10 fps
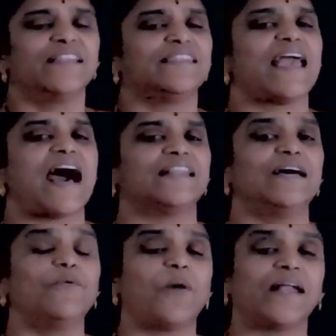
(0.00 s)
The
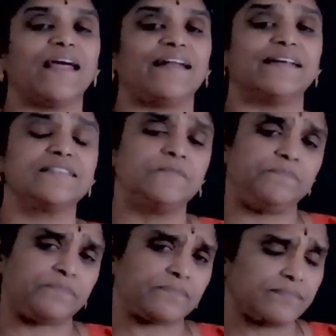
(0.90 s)
other one, it is
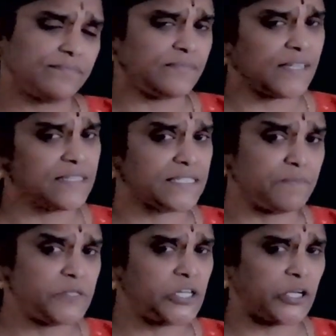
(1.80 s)

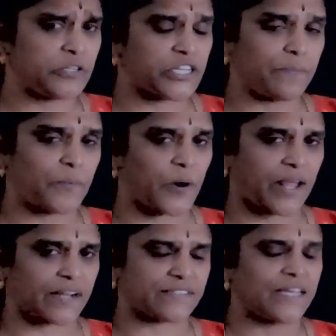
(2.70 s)
substitution
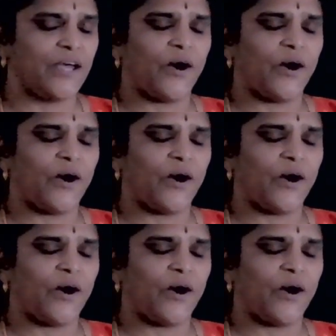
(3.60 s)
product.